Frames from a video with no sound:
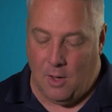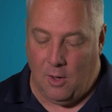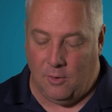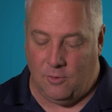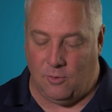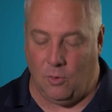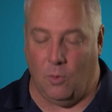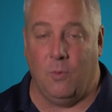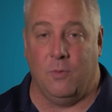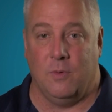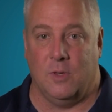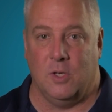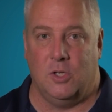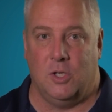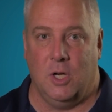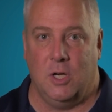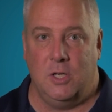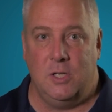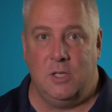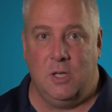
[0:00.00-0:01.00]
So the
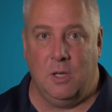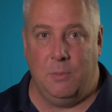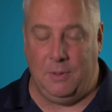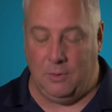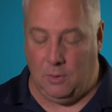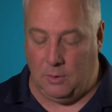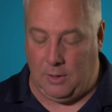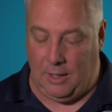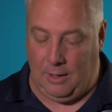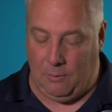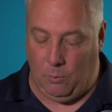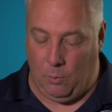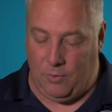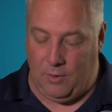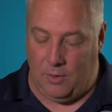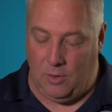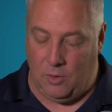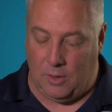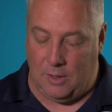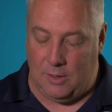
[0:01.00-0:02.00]
judge is going to be looking
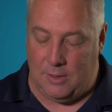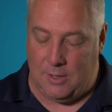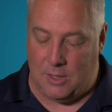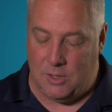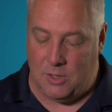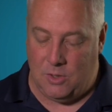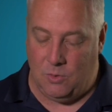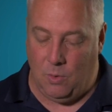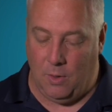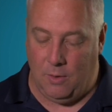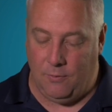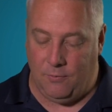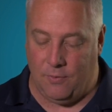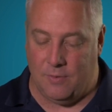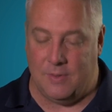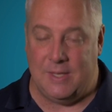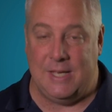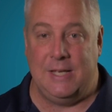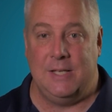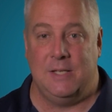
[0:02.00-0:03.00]
within your contention 1 for
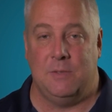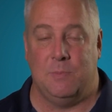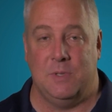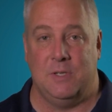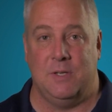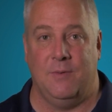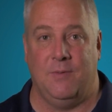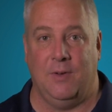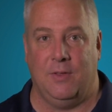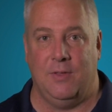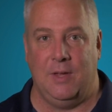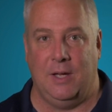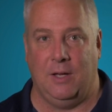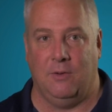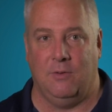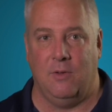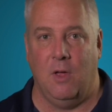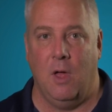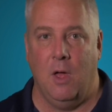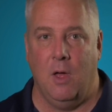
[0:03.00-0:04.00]
these specific
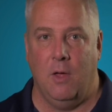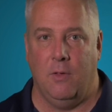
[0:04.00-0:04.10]
things.